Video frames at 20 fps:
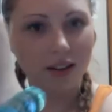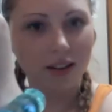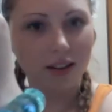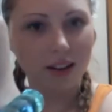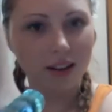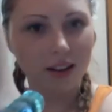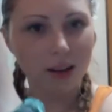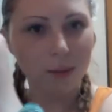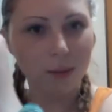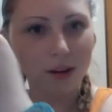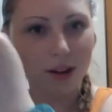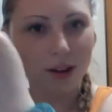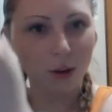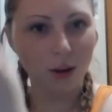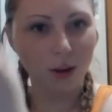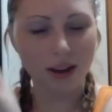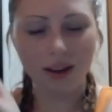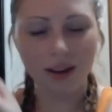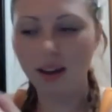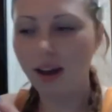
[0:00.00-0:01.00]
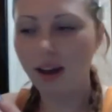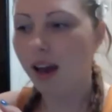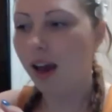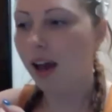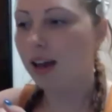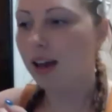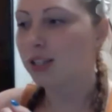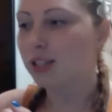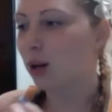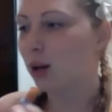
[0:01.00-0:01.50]
can be annoying.
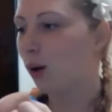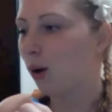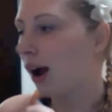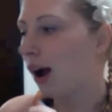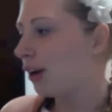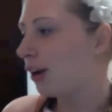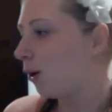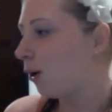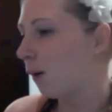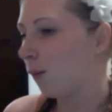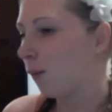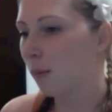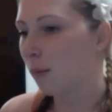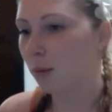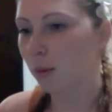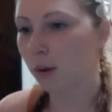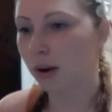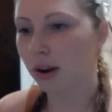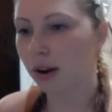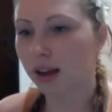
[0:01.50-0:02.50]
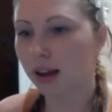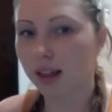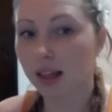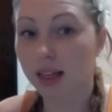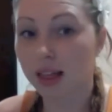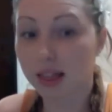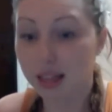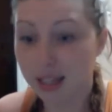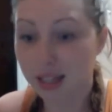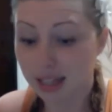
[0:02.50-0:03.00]
So I know I won't be wearing
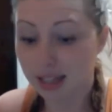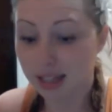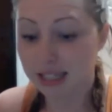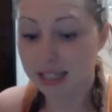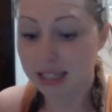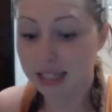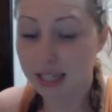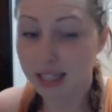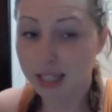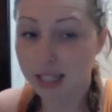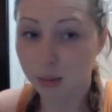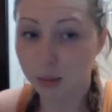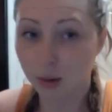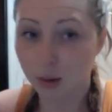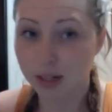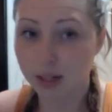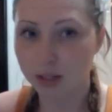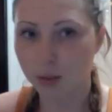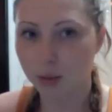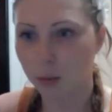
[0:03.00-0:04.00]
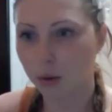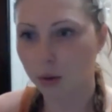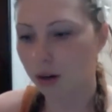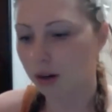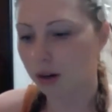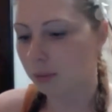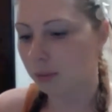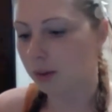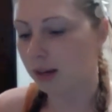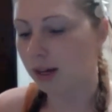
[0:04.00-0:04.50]
at least this one to
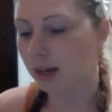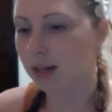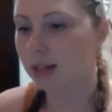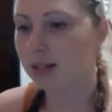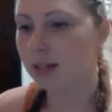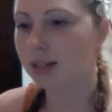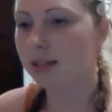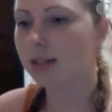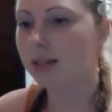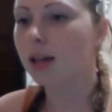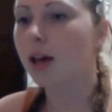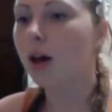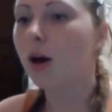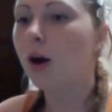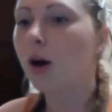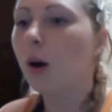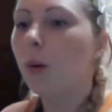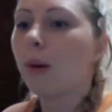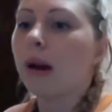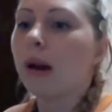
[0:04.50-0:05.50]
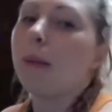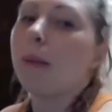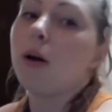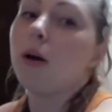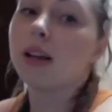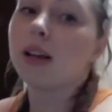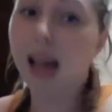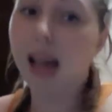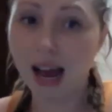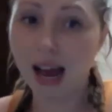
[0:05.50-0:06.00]
work, because when I'm
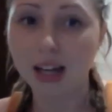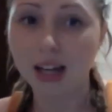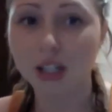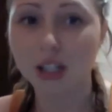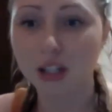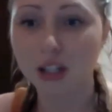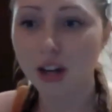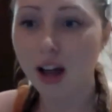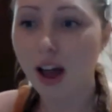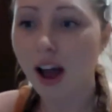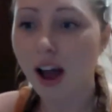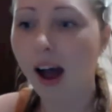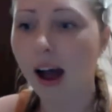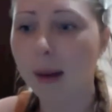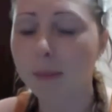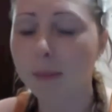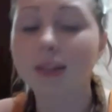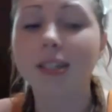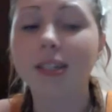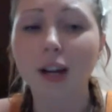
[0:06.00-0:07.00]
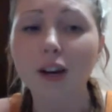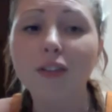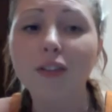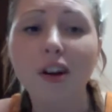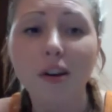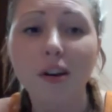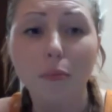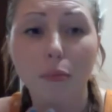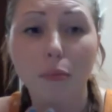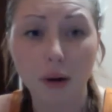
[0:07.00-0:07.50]
on cash, I'd be
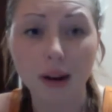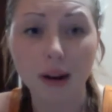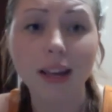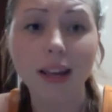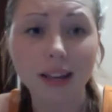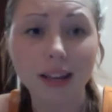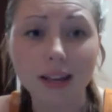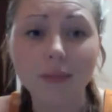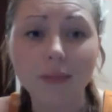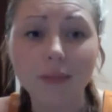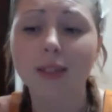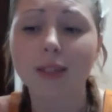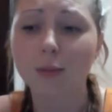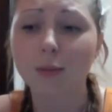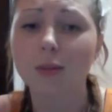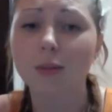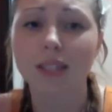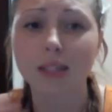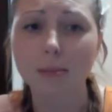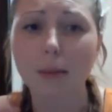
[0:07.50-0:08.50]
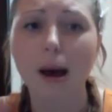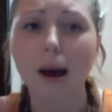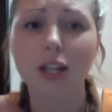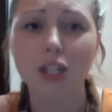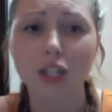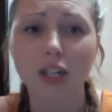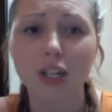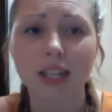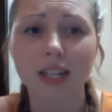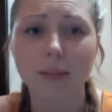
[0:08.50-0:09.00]
terrified of breaking it because it would be
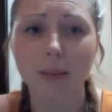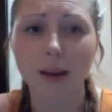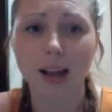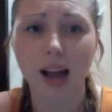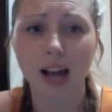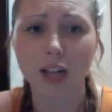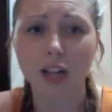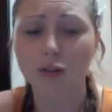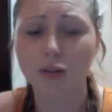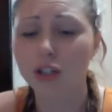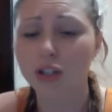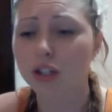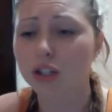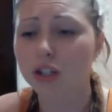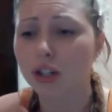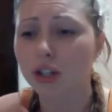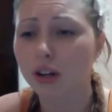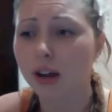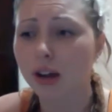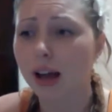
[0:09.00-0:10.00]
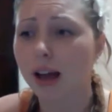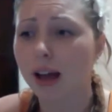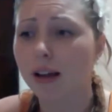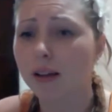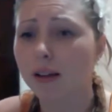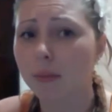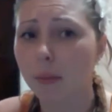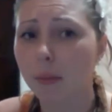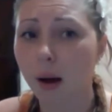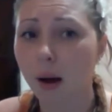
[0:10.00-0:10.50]
smashing against my cash register
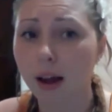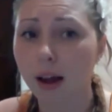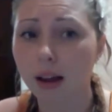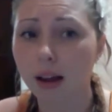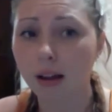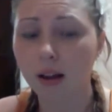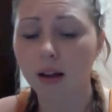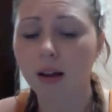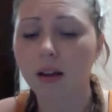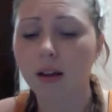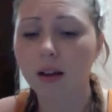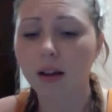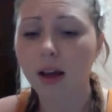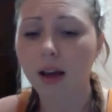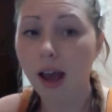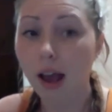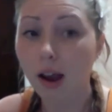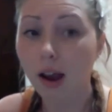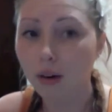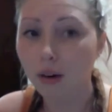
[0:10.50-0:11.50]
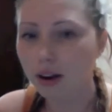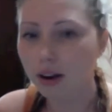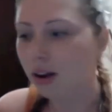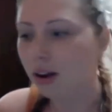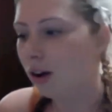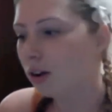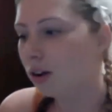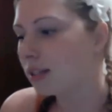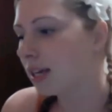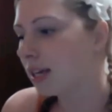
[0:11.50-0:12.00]
and my area
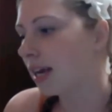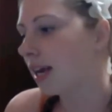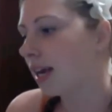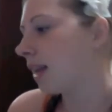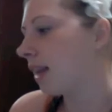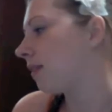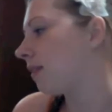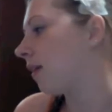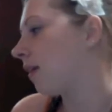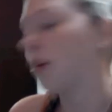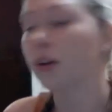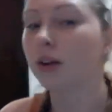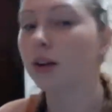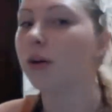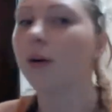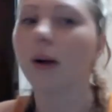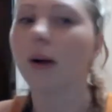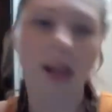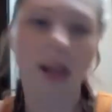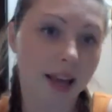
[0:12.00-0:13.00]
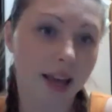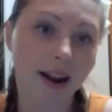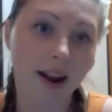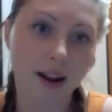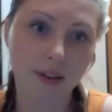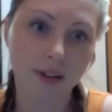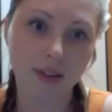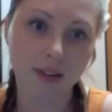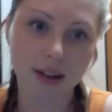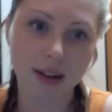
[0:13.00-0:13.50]
all day, and you know, I can't
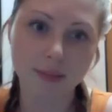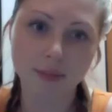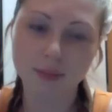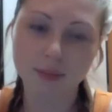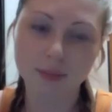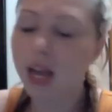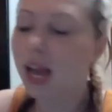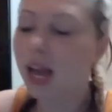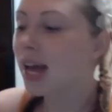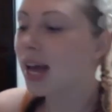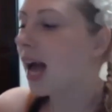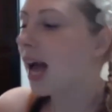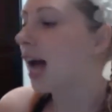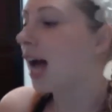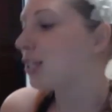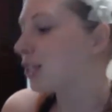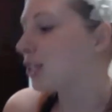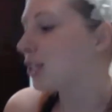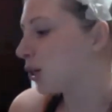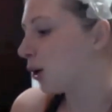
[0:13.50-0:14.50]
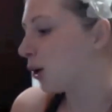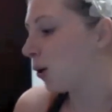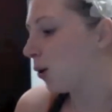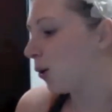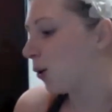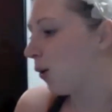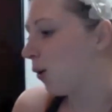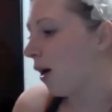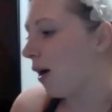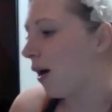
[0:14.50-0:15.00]
have that. And
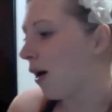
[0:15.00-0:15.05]
so